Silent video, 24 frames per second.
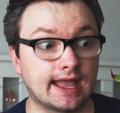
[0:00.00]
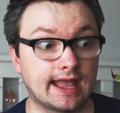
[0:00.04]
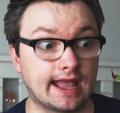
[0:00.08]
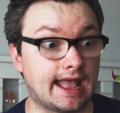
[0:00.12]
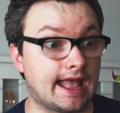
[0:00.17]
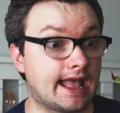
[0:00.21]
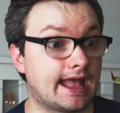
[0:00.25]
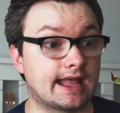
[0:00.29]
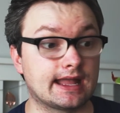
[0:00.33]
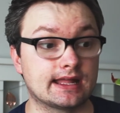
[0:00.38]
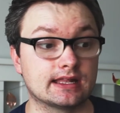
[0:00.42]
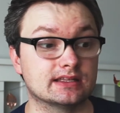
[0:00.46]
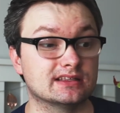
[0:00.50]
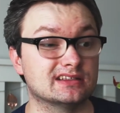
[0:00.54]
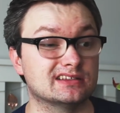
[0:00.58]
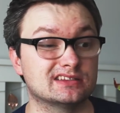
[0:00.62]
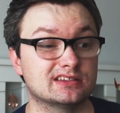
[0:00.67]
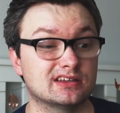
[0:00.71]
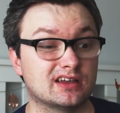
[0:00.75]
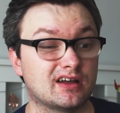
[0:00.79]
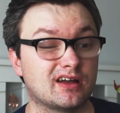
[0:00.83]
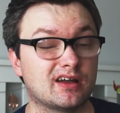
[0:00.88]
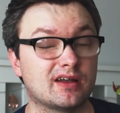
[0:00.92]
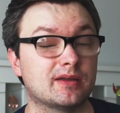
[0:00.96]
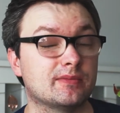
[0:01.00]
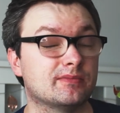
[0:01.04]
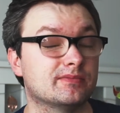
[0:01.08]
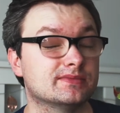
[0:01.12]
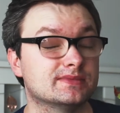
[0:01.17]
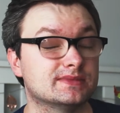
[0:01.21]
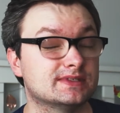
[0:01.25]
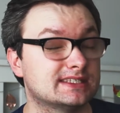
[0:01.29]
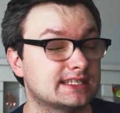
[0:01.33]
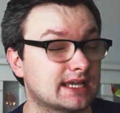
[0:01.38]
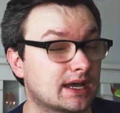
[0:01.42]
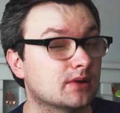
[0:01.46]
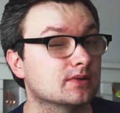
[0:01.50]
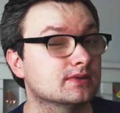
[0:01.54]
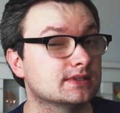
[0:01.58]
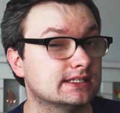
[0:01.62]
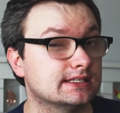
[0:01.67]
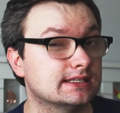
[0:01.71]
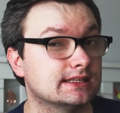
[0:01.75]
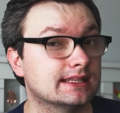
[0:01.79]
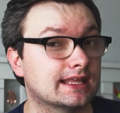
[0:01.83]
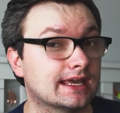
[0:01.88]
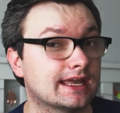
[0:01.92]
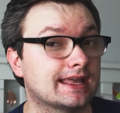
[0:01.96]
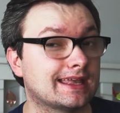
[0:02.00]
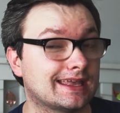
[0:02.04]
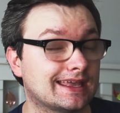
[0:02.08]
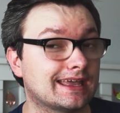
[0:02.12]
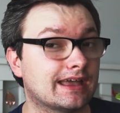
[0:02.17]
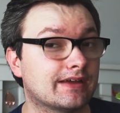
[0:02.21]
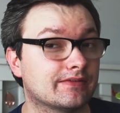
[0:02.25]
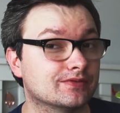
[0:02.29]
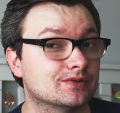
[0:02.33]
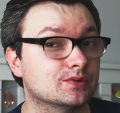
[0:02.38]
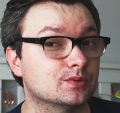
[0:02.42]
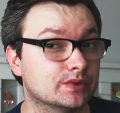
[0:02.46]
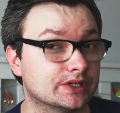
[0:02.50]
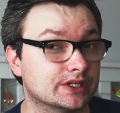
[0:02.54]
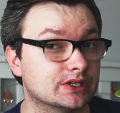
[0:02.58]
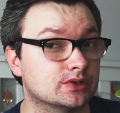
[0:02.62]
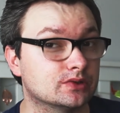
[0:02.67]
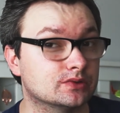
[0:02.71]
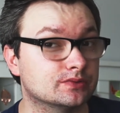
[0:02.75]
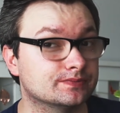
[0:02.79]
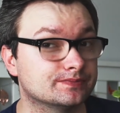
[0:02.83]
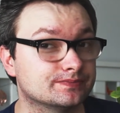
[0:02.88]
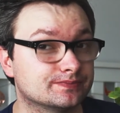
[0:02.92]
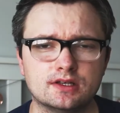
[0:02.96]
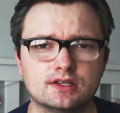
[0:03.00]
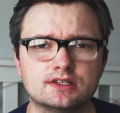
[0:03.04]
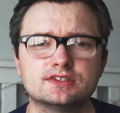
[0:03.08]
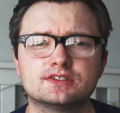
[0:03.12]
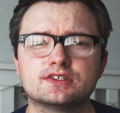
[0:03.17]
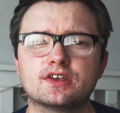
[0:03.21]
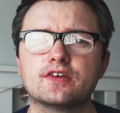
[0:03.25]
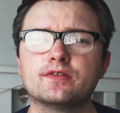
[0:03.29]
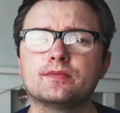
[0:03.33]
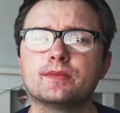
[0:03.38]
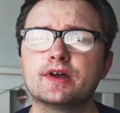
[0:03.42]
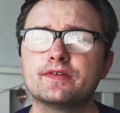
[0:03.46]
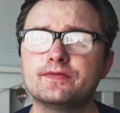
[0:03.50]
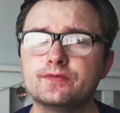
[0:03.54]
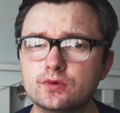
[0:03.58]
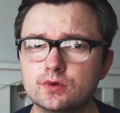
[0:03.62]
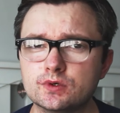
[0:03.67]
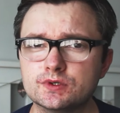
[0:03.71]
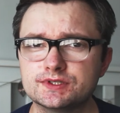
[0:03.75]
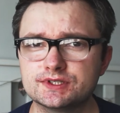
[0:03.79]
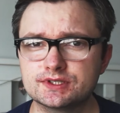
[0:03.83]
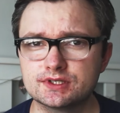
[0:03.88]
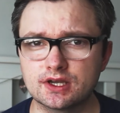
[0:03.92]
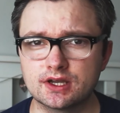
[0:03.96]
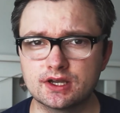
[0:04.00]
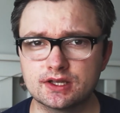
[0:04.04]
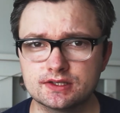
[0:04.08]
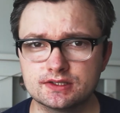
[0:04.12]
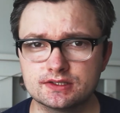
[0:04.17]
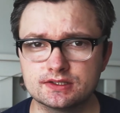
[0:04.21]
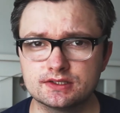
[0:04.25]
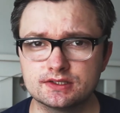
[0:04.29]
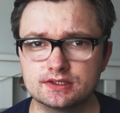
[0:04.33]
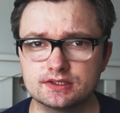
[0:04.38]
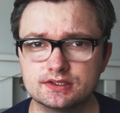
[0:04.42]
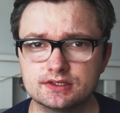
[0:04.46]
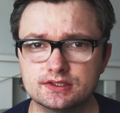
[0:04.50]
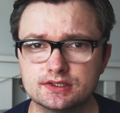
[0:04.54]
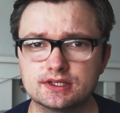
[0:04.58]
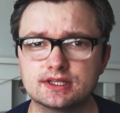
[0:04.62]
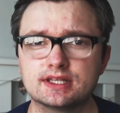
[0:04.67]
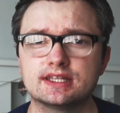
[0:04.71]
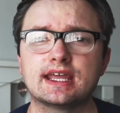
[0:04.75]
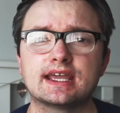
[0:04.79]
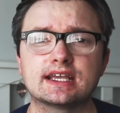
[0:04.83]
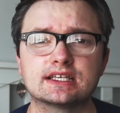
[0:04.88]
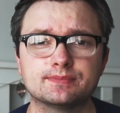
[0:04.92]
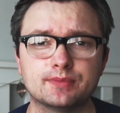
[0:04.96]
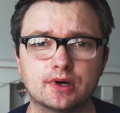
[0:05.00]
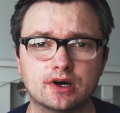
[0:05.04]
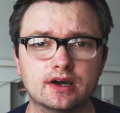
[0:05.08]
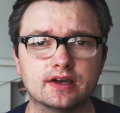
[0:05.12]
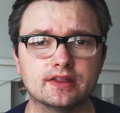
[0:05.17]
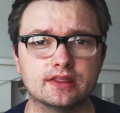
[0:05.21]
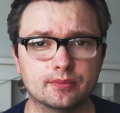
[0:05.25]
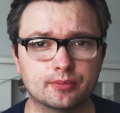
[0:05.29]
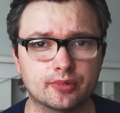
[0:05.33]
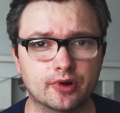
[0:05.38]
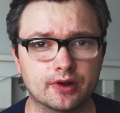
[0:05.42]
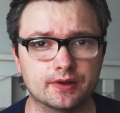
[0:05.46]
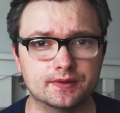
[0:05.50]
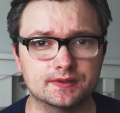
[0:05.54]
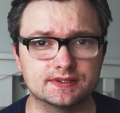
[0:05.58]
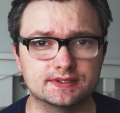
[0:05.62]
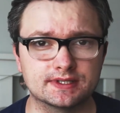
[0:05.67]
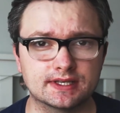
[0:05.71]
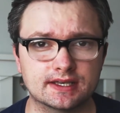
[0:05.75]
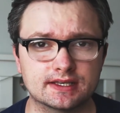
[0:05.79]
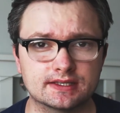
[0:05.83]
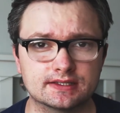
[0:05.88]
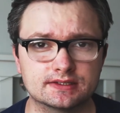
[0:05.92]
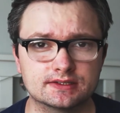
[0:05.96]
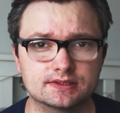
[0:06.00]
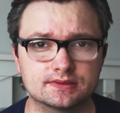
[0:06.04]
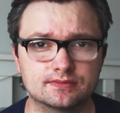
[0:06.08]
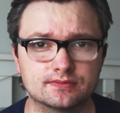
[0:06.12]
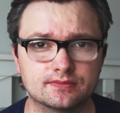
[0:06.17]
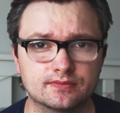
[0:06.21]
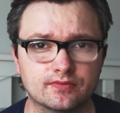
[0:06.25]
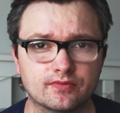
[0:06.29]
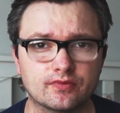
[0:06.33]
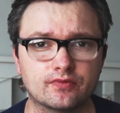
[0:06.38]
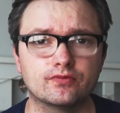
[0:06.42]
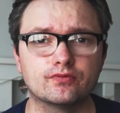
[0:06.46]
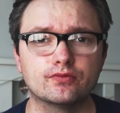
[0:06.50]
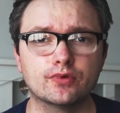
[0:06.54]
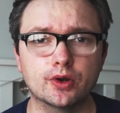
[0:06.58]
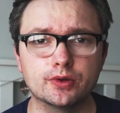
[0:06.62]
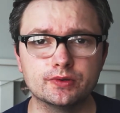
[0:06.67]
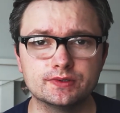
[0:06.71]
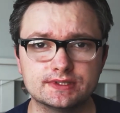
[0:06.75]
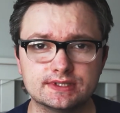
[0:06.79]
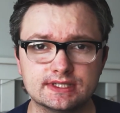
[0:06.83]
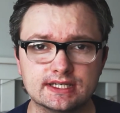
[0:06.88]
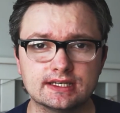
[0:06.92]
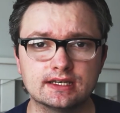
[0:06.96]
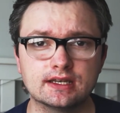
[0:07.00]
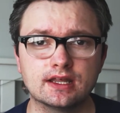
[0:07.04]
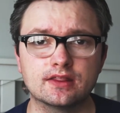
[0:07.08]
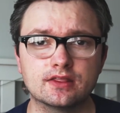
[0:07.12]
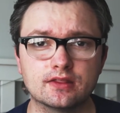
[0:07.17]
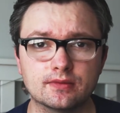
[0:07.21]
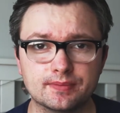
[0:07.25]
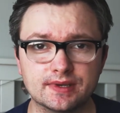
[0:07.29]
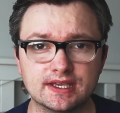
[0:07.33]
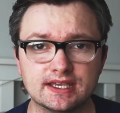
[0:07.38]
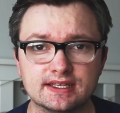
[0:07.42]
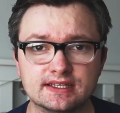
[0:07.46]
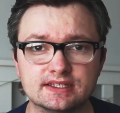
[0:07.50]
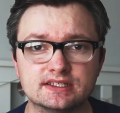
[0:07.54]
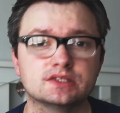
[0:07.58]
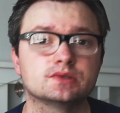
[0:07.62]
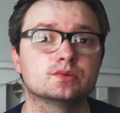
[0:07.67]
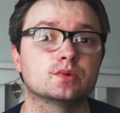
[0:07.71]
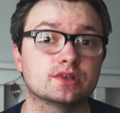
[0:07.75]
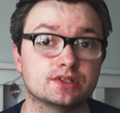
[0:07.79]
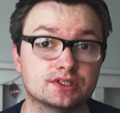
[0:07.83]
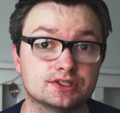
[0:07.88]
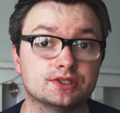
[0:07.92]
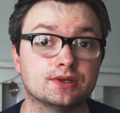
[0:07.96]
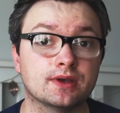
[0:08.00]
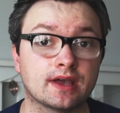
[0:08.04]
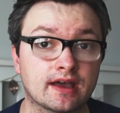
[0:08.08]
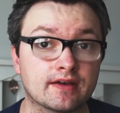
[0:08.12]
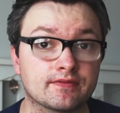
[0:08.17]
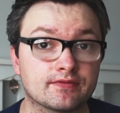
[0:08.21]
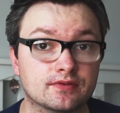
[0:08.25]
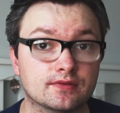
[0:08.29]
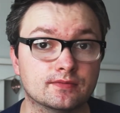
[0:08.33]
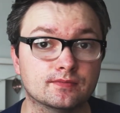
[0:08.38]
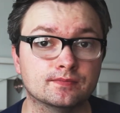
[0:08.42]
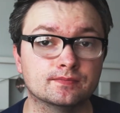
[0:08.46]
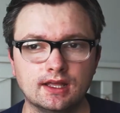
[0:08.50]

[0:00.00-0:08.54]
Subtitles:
and I'm doubting that it ever will. So my thoughts turned to the next part in the process, roasting the beans once you have them.